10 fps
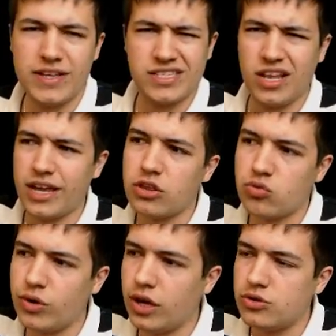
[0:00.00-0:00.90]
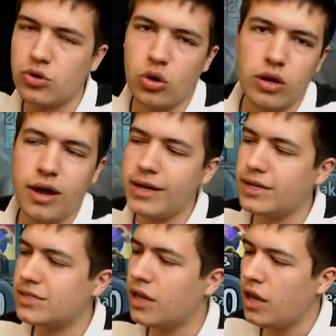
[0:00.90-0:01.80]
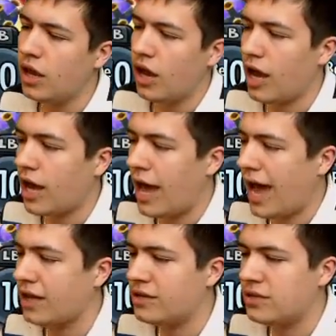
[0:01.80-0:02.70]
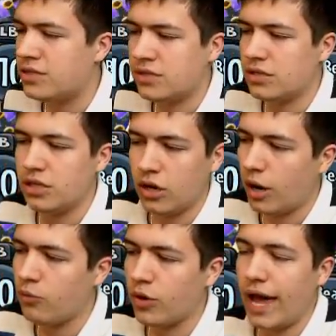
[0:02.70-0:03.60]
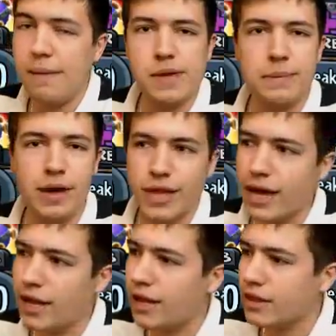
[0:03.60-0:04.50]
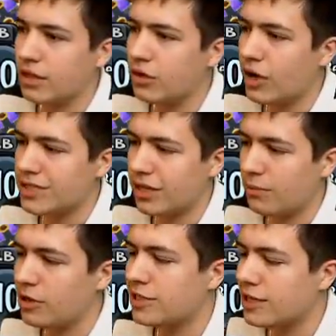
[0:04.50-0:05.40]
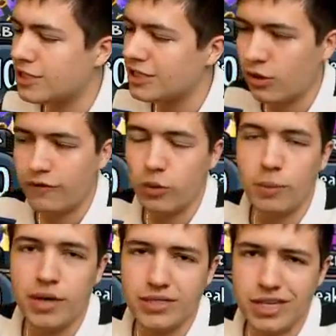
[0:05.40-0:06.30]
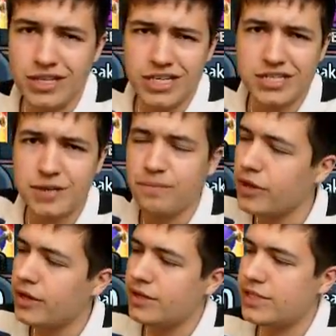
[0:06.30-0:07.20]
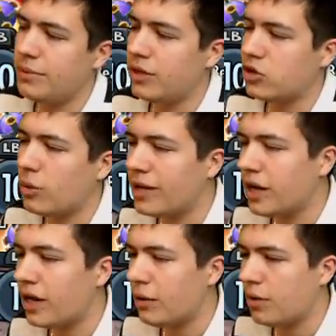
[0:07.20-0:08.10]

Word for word: it's like 300 odd likes. And, you know, I'm really happy about that. I like that you guys like the montages, so if you want montages, tell me in the comment, and